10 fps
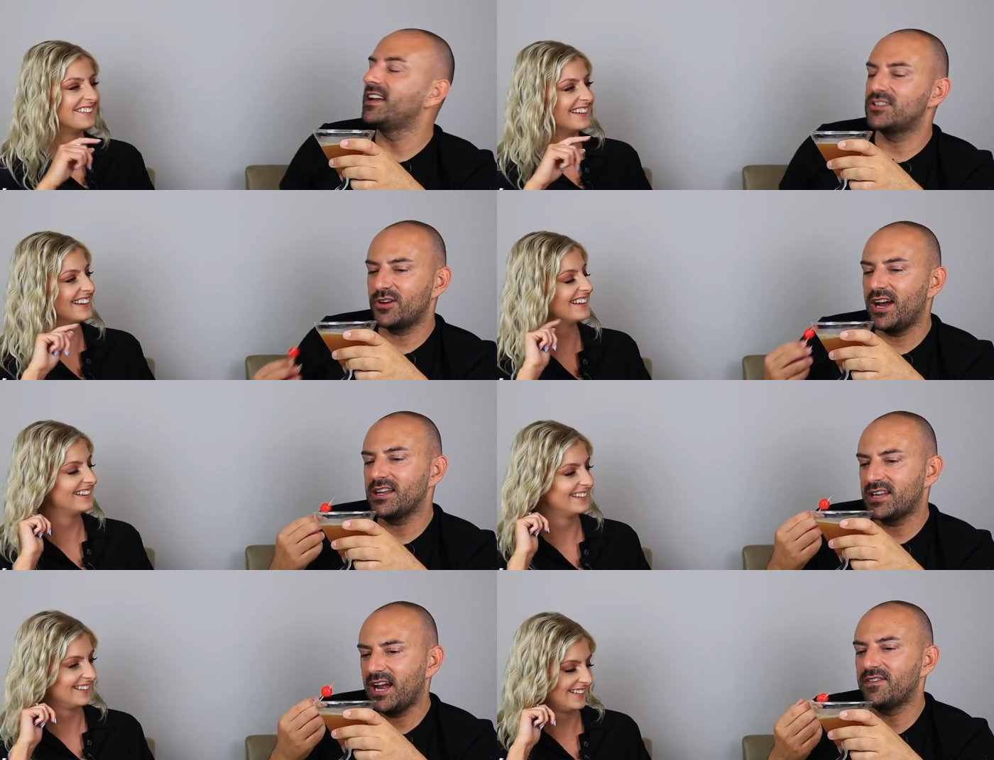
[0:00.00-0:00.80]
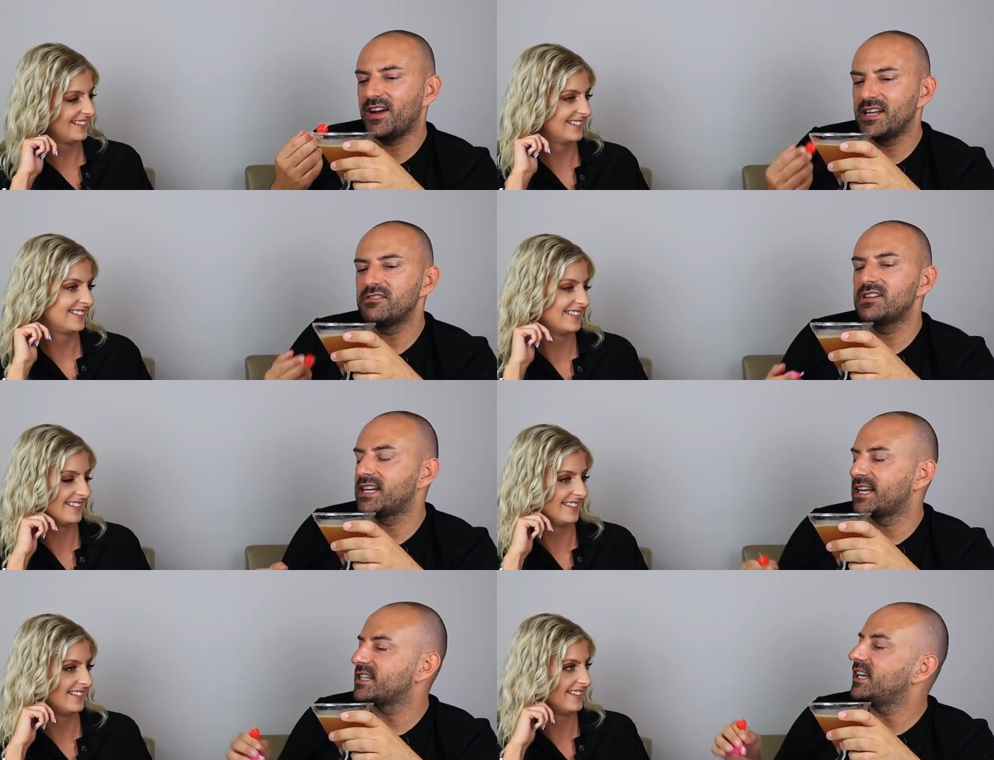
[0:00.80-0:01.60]
Speaker 1: Right, so I, I finally
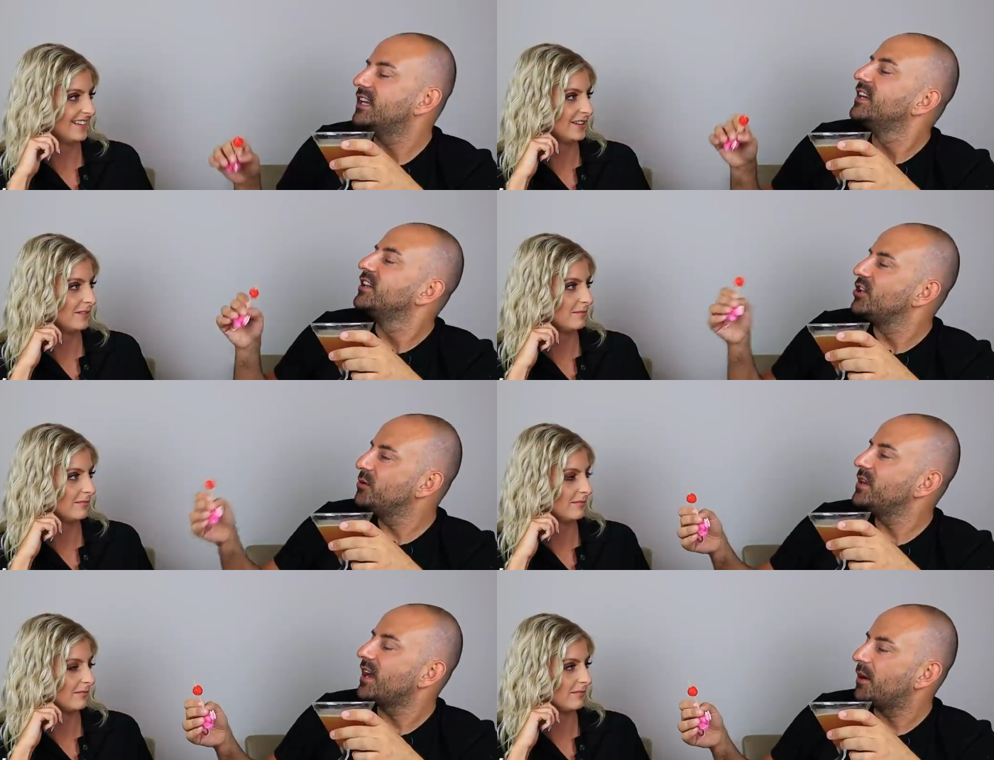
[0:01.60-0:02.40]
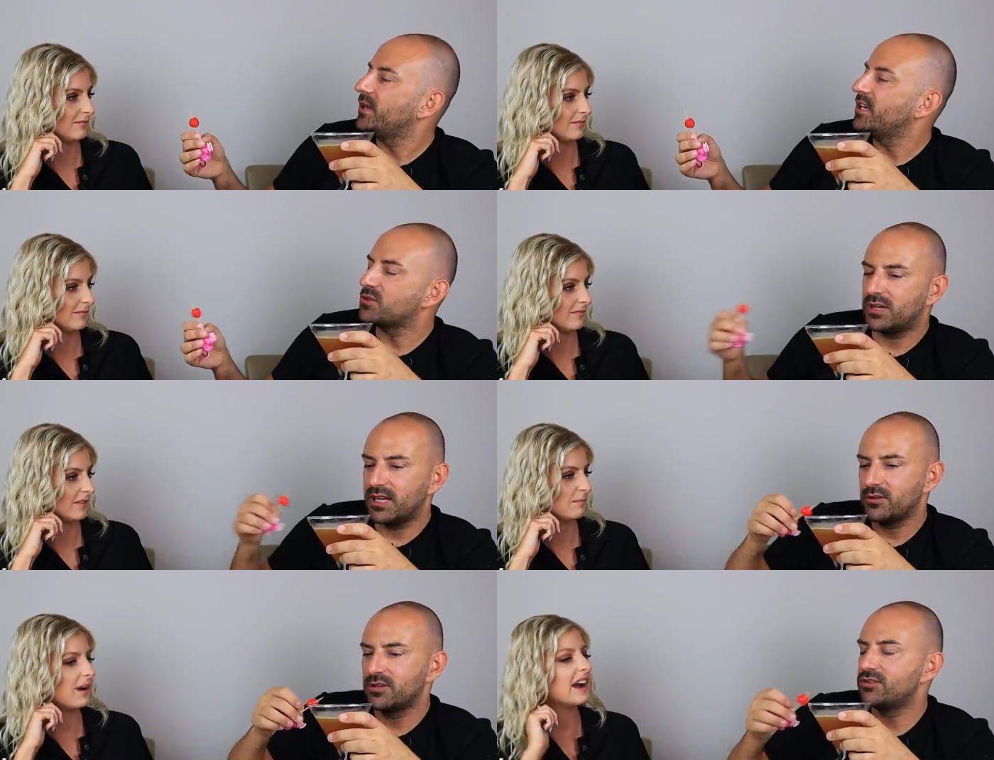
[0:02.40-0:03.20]
done nasty. You eat that bitch.
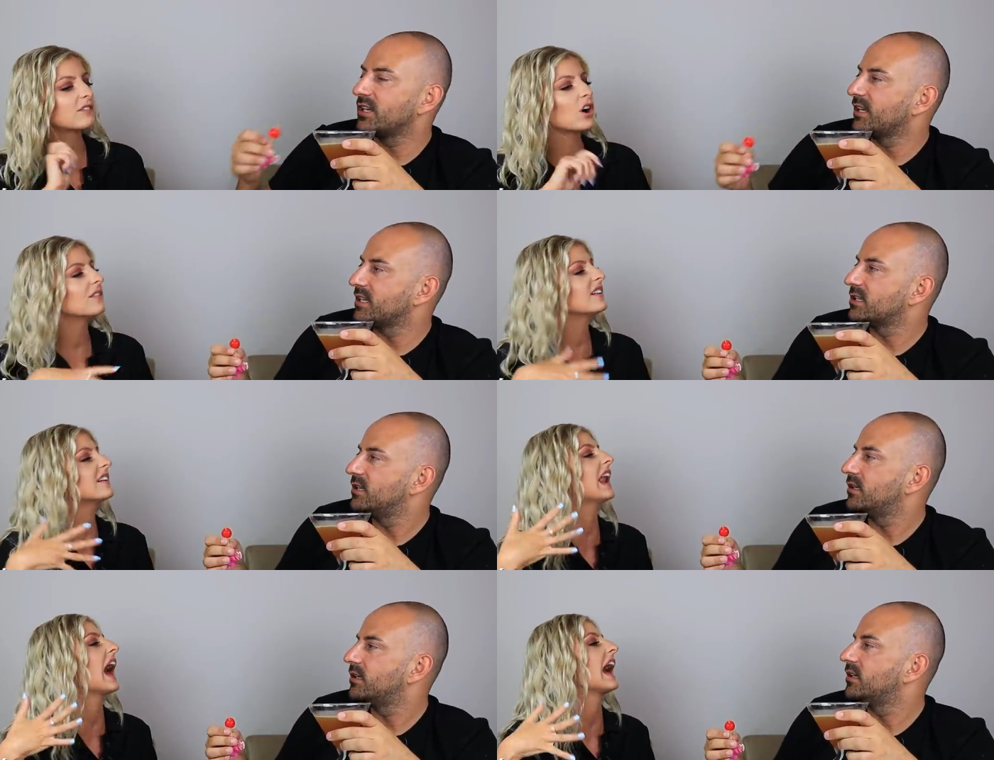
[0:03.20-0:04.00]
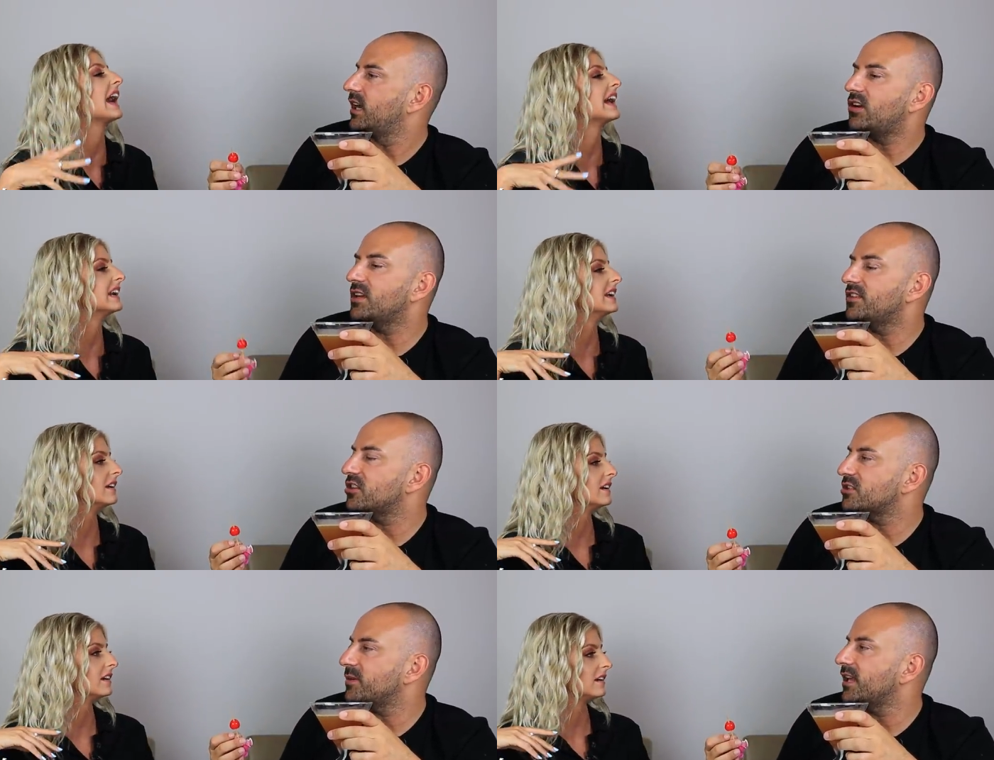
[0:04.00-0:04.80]
Well, I'm
Speaker 2: gonna drink this. I
Speaker 1: don't give a
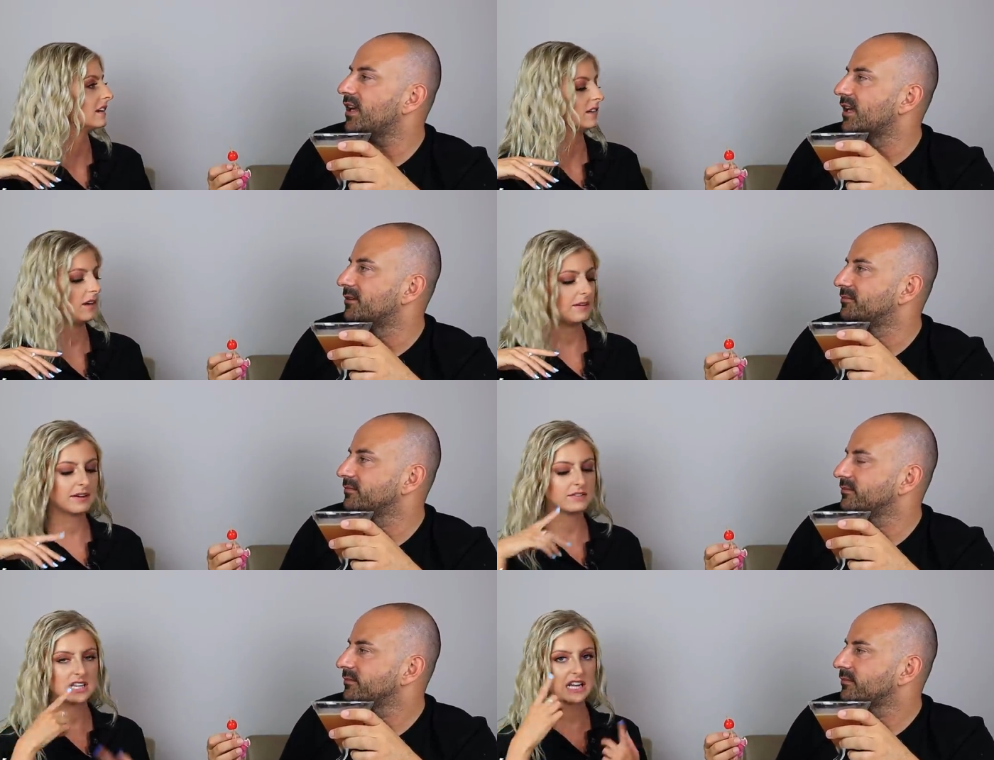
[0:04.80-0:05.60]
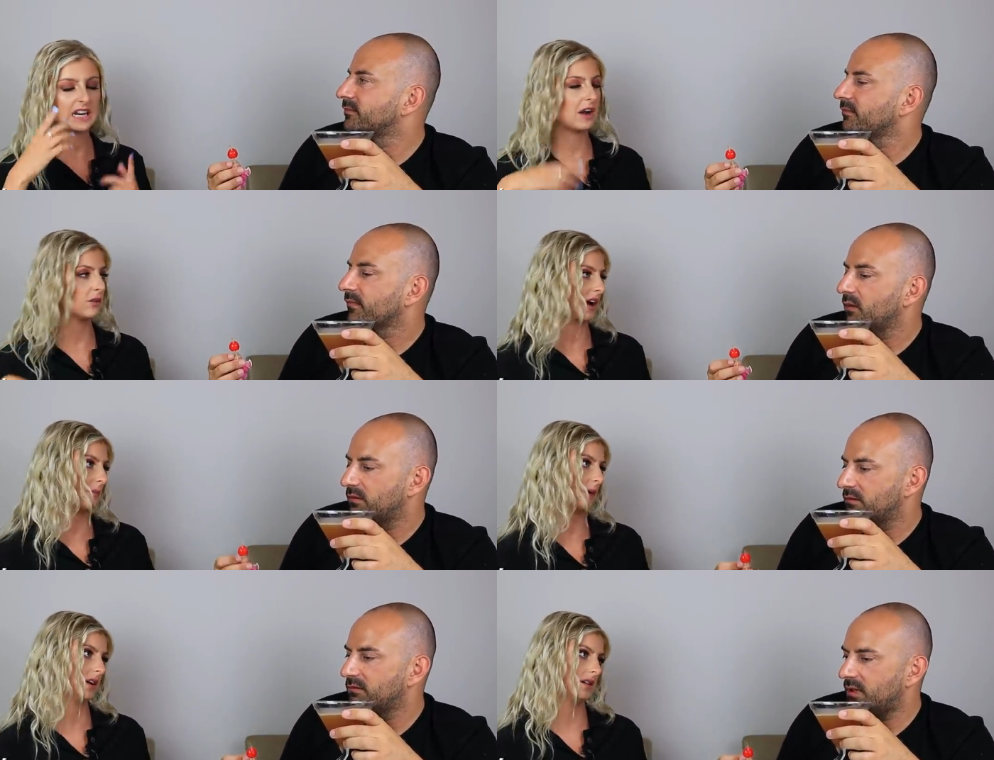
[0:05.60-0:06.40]
toss about
Speaker 2: that. I'd have to take it out on
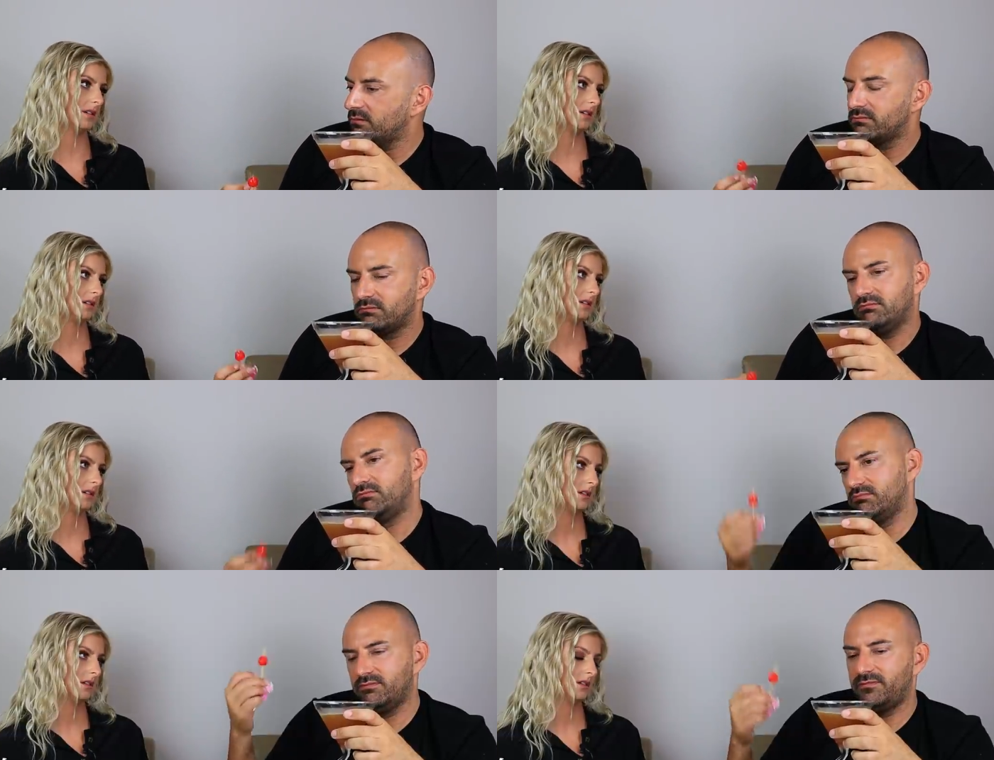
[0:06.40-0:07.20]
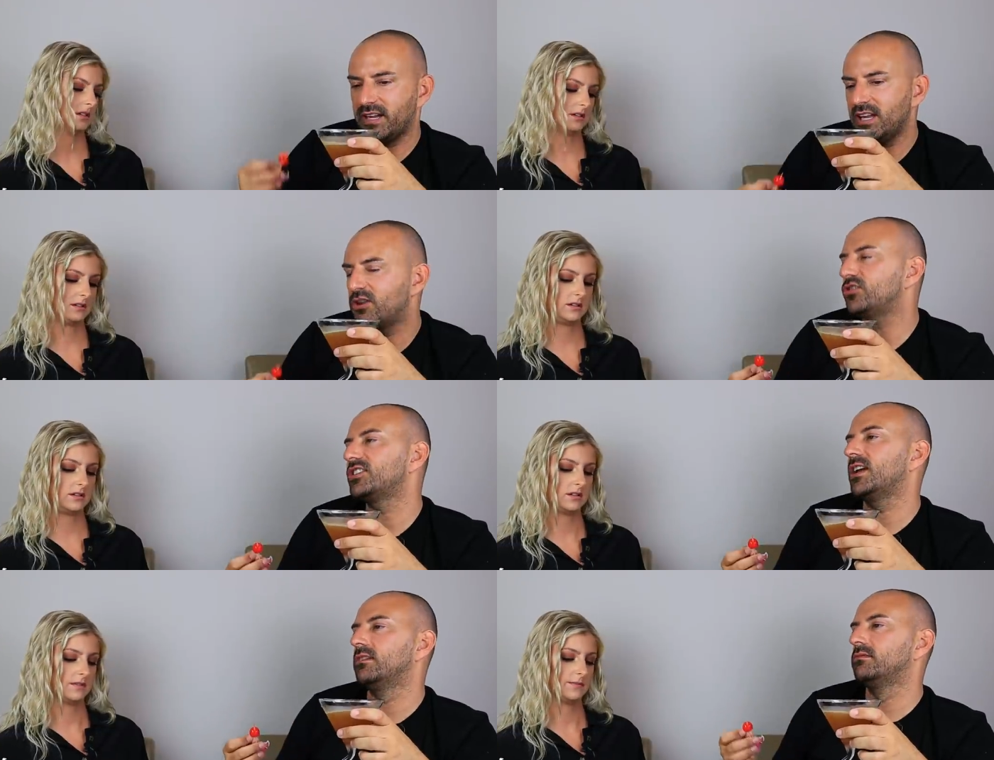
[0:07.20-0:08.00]
camera. Well,
Speaker 1: fucking
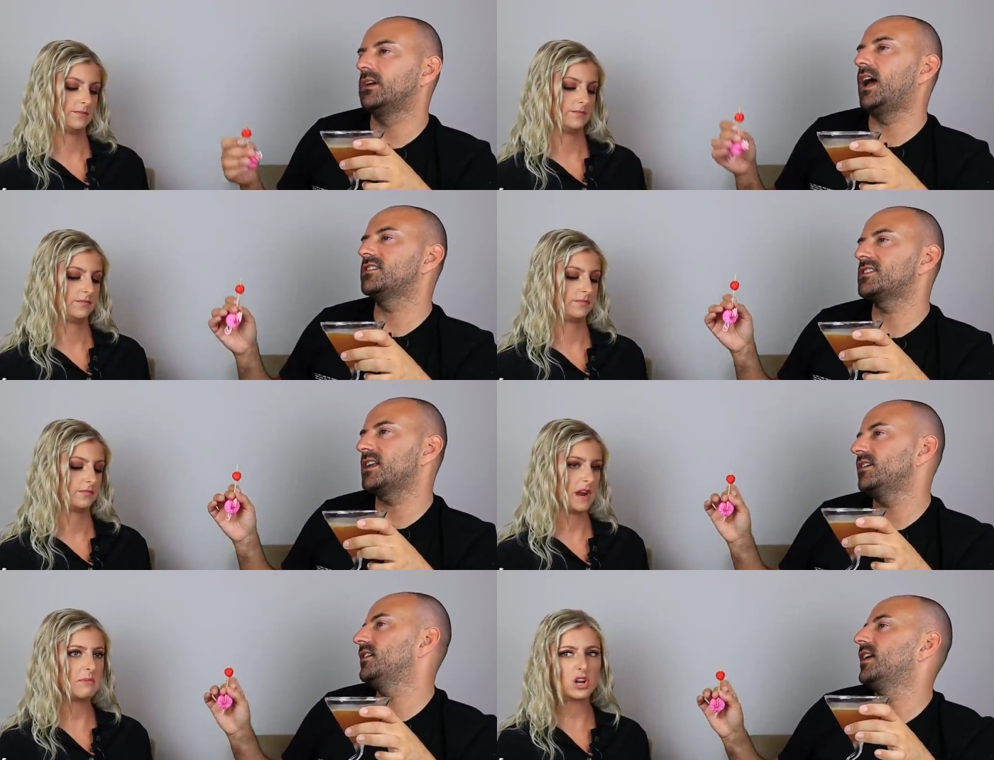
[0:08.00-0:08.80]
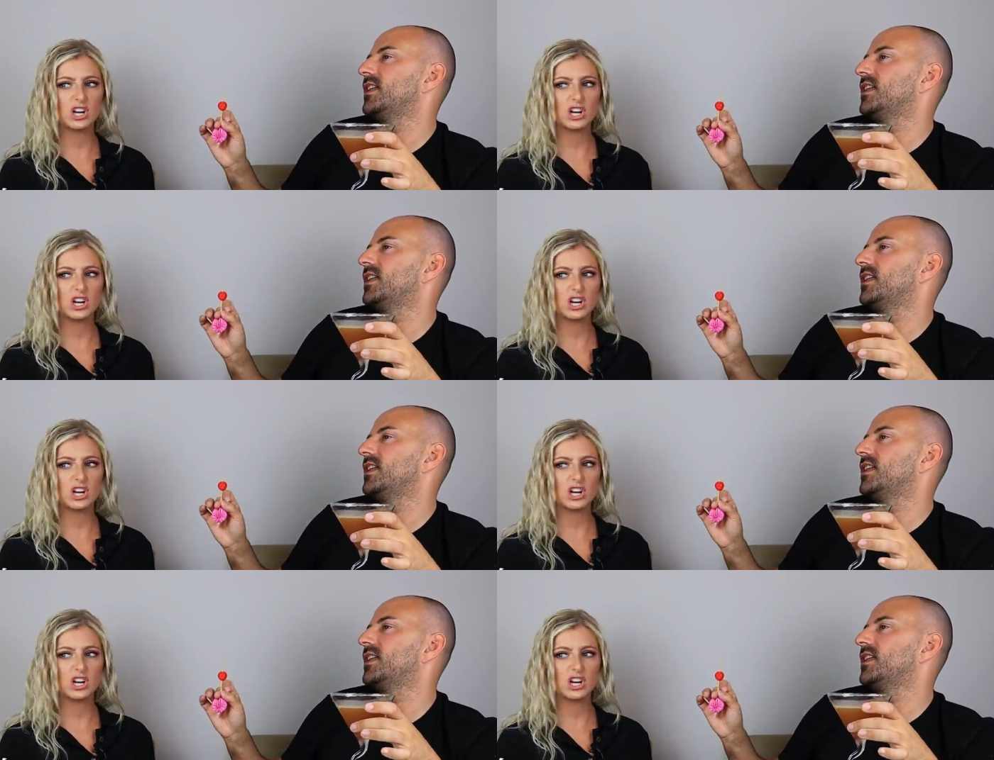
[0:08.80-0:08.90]
cut it. I'll stand there